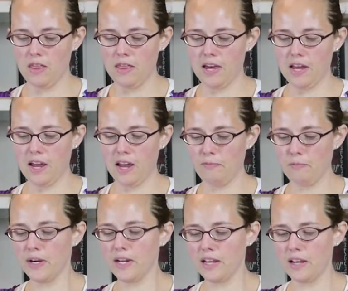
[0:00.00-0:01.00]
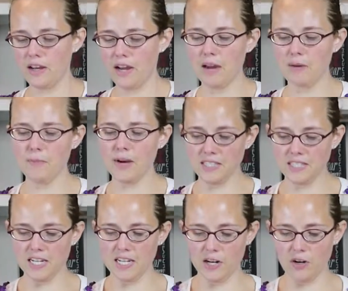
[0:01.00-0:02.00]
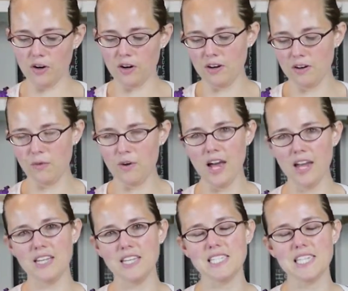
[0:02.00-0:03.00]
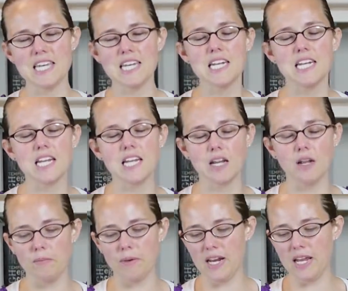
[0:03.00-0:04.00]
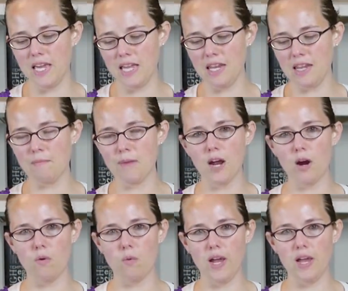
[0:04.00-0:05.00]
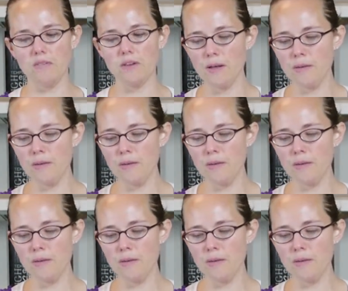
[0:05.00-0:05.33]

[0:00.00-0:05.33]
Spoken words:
that I've melted it or at least thinned it a little bit in the microwave